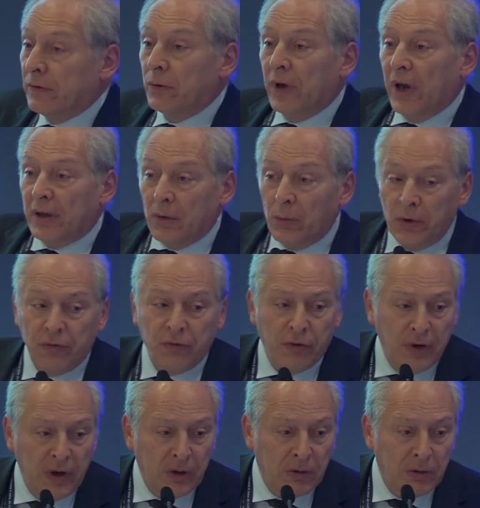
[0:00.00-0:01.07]
together with
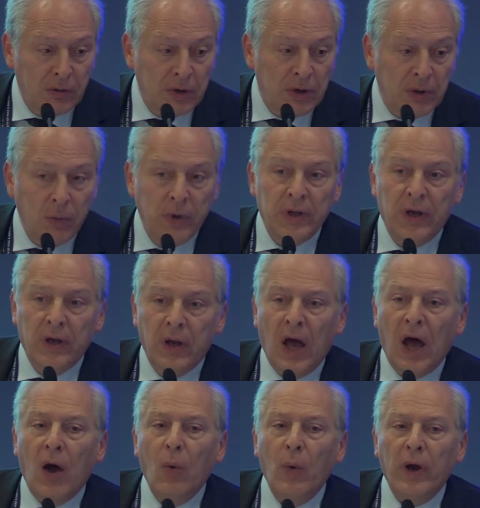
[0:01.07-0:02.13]
free cooling, with
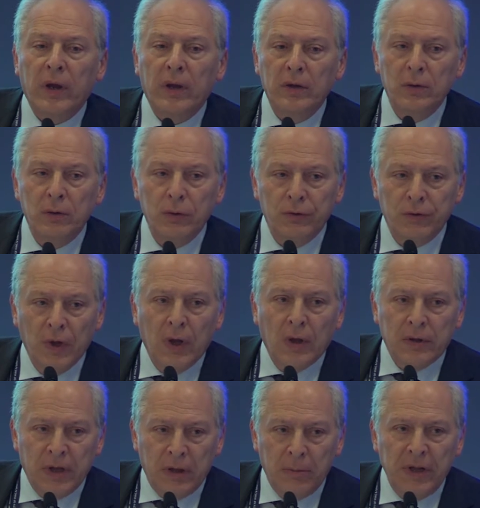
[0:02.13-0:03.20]
how I can use
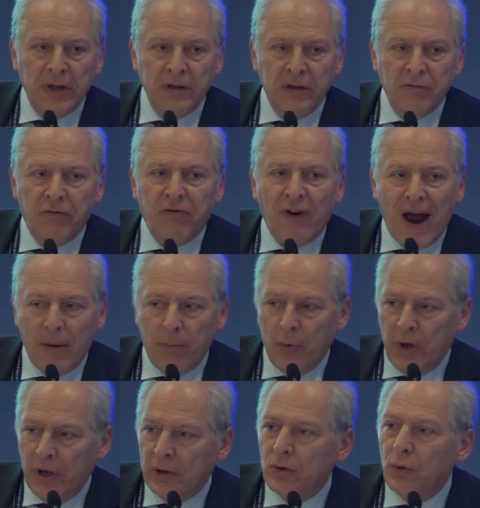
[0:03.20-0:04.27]
the building
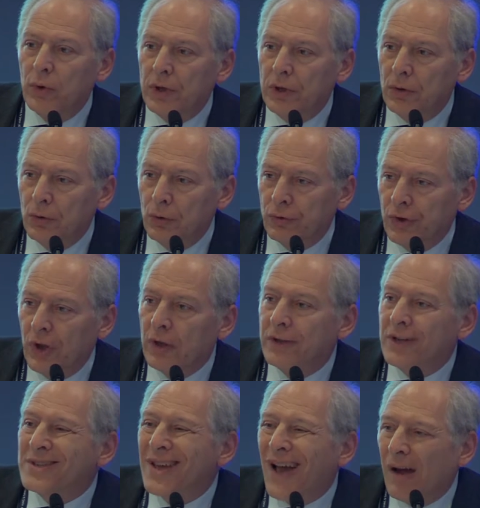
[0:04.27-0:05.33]
fabric to reduce
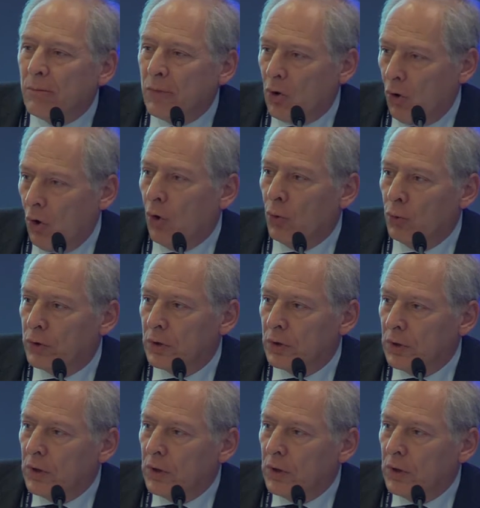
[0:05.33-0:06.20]
the summer load,